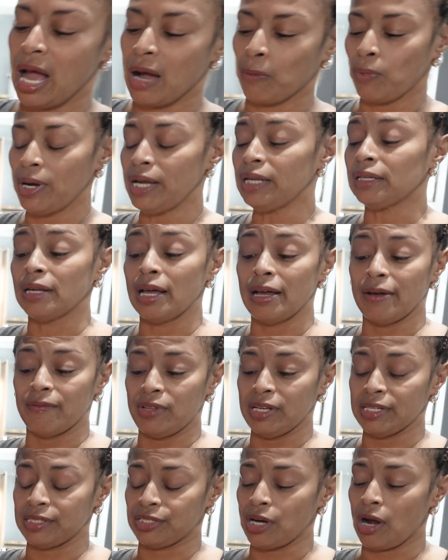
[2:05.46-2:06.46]
we love
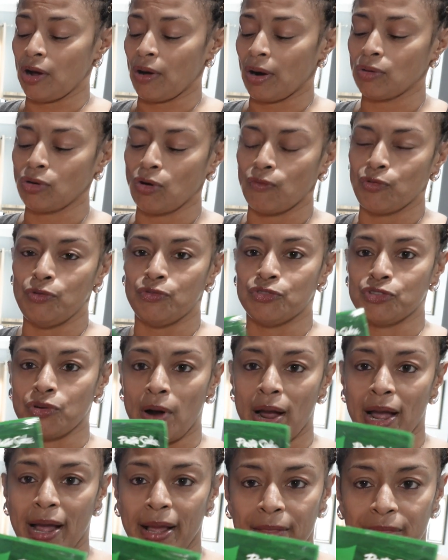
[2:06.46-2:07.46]
this, y'all. I don't know if you've
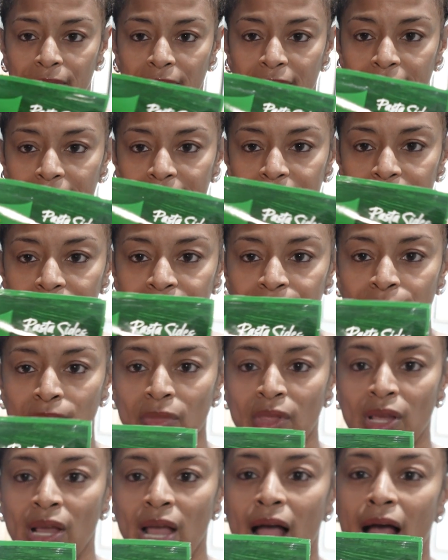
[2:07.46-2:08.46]
tried this.
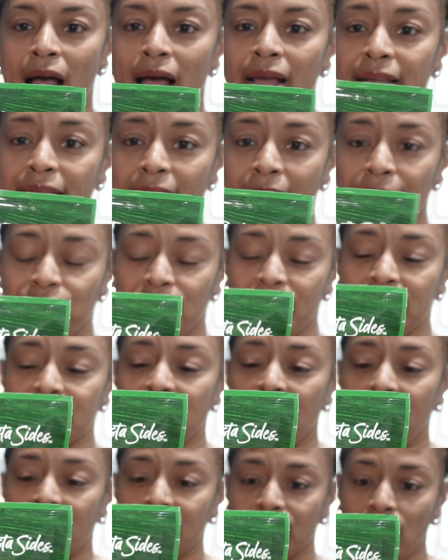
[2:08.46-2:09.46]
I got
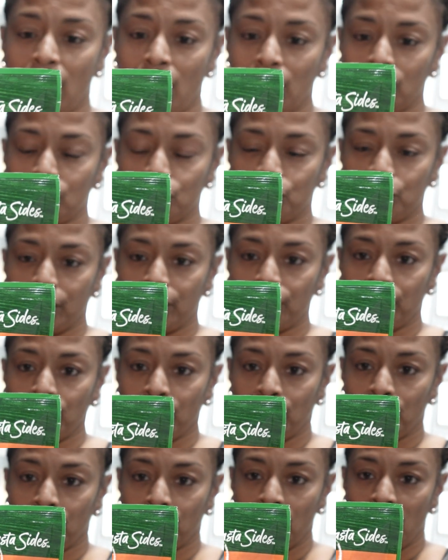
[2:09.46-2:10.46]
this at Dollar General.